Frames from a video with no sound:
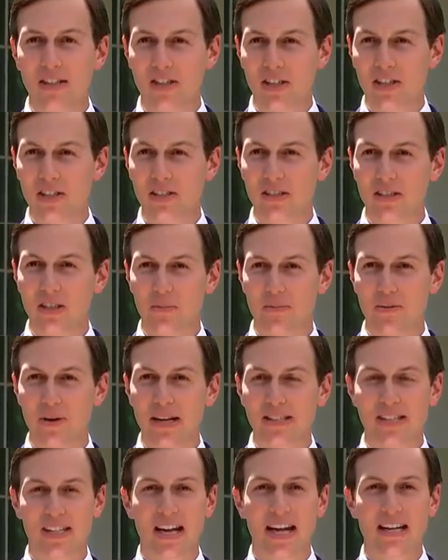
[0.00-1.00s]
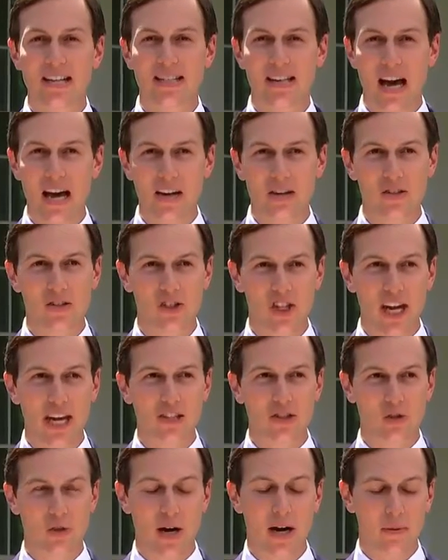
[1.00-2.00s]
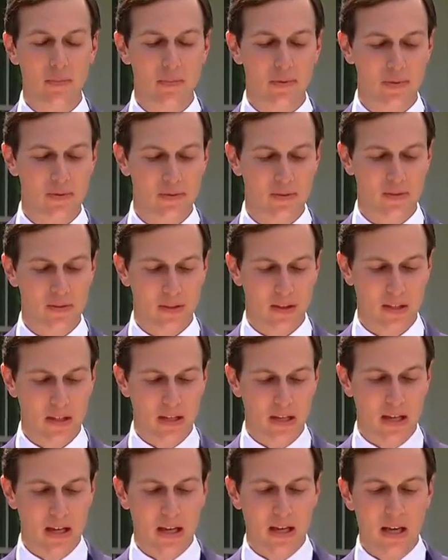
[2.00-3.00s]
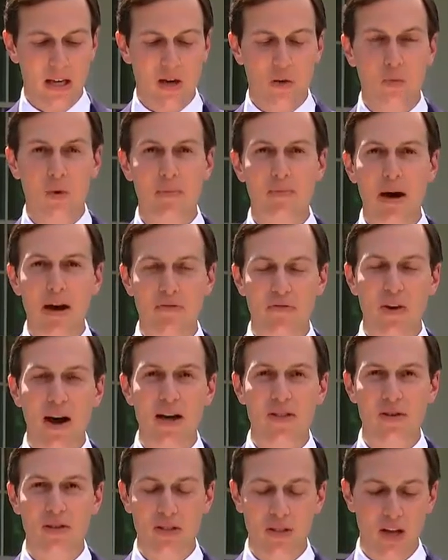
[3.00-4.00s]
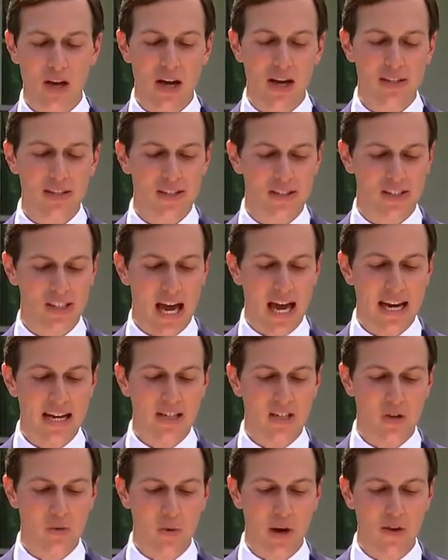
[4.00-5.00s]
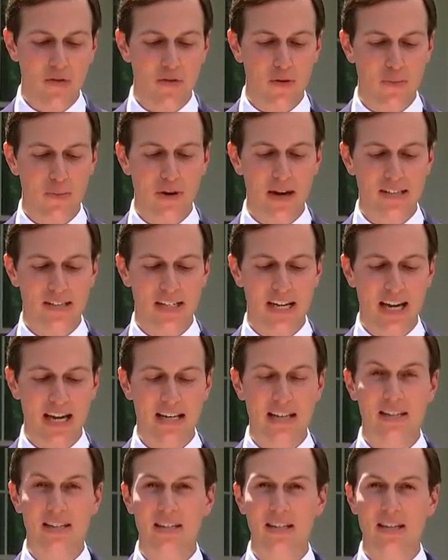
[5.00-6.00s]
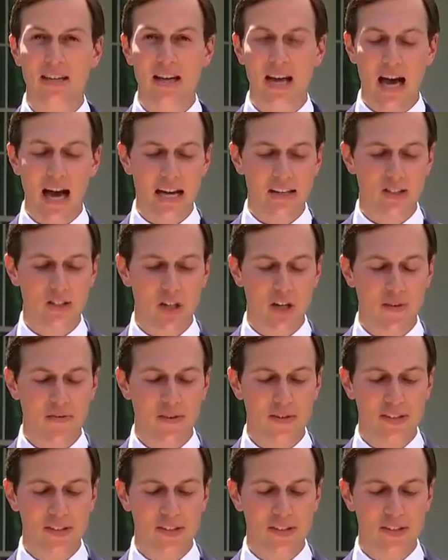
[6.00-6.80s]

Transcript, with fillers: about trying to set up a classified means for him to communicate directly with the Russian government during the transition.